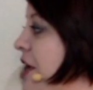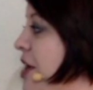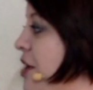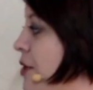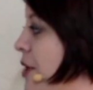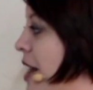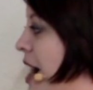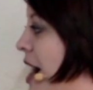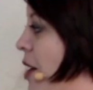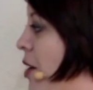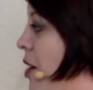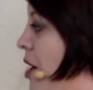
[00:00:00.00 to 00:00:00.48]

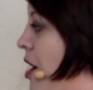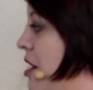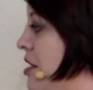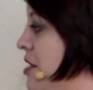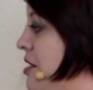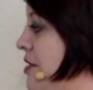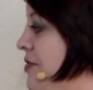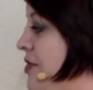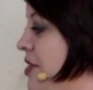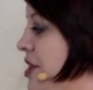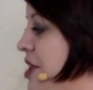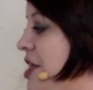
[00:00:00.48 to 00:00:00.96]
out
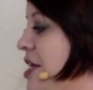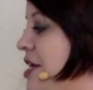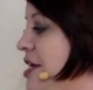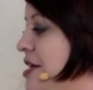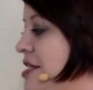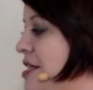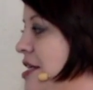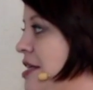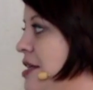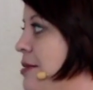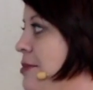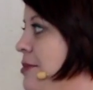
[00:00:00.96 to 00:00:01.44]
all of the
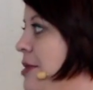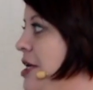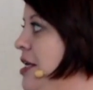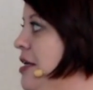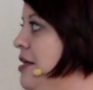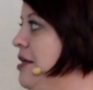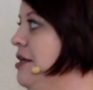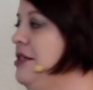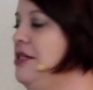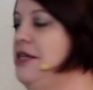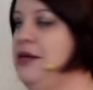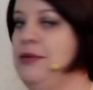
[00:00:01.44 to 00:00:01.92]
things in the
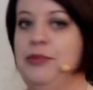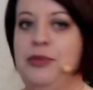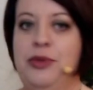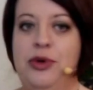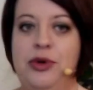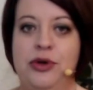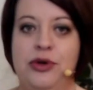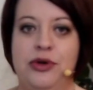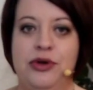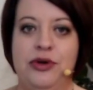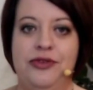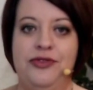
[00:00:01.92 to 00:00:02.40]
middle to
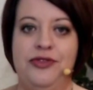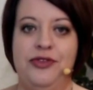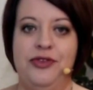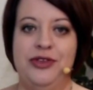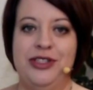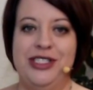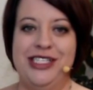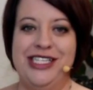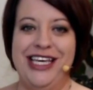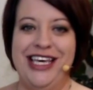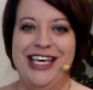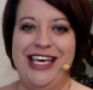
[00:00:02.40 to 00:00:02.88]
move
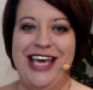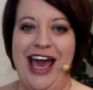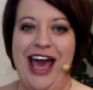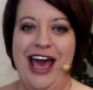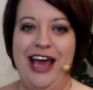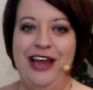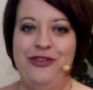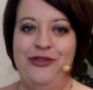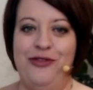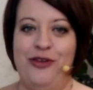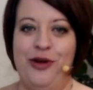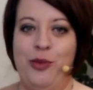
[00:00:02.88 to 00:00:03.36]
to get
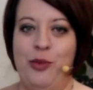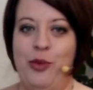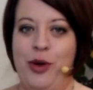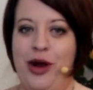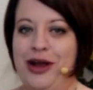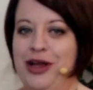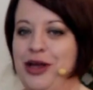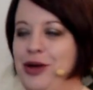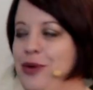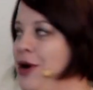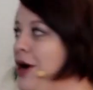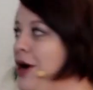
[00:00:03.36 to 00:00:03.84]
from where you are